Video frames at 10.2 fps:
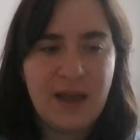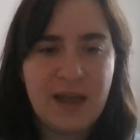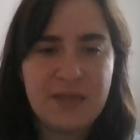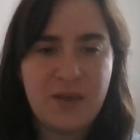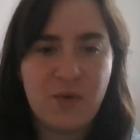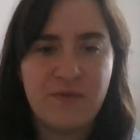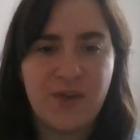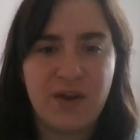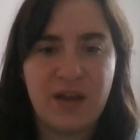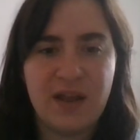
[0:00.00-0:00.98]
and they were
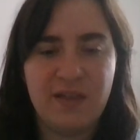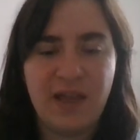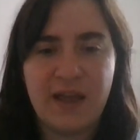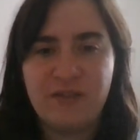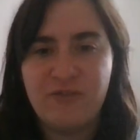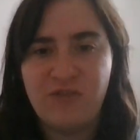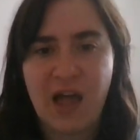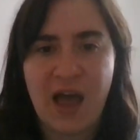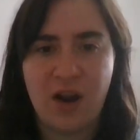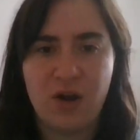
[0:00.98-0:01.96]
very like
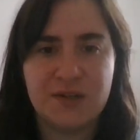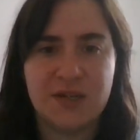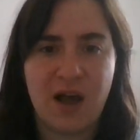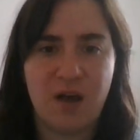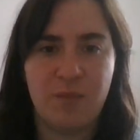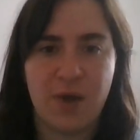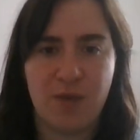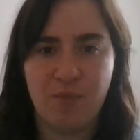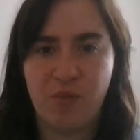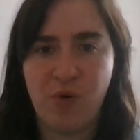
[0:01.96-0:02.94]
flat on top
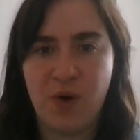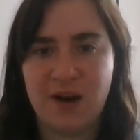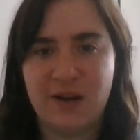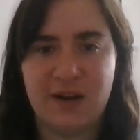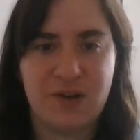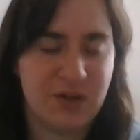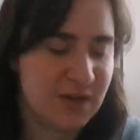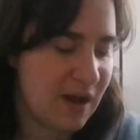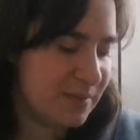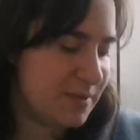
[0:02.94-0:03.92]
and pointed near the
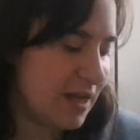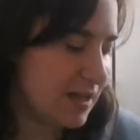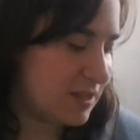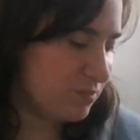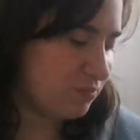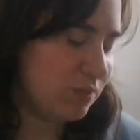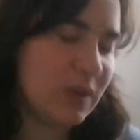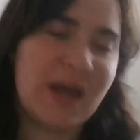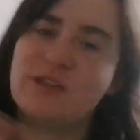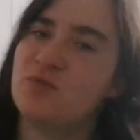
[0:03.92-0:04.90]
tops. That's
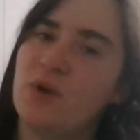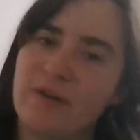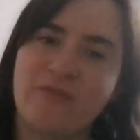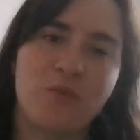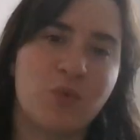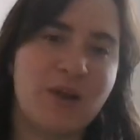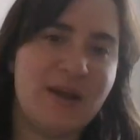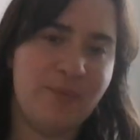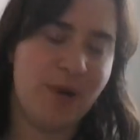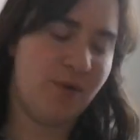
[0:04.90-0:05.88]
that's what a
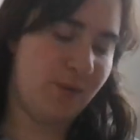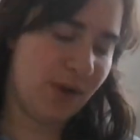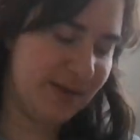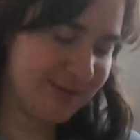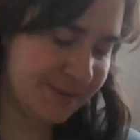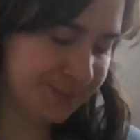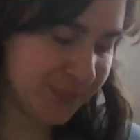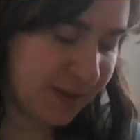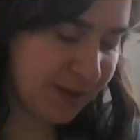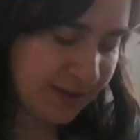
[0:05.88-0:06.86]
reed boat was.
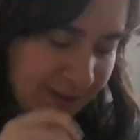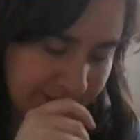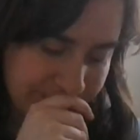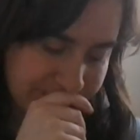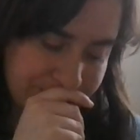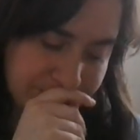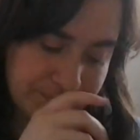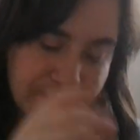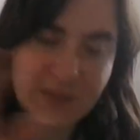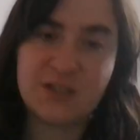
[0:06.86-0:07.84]

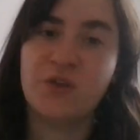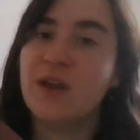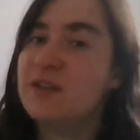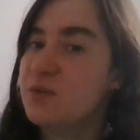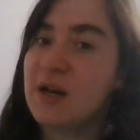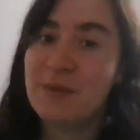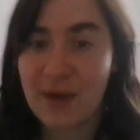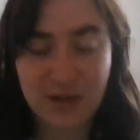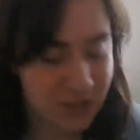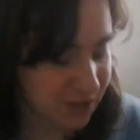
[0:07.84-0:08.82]
So that's what he
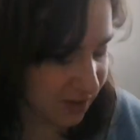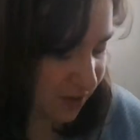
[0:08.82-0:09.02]
magically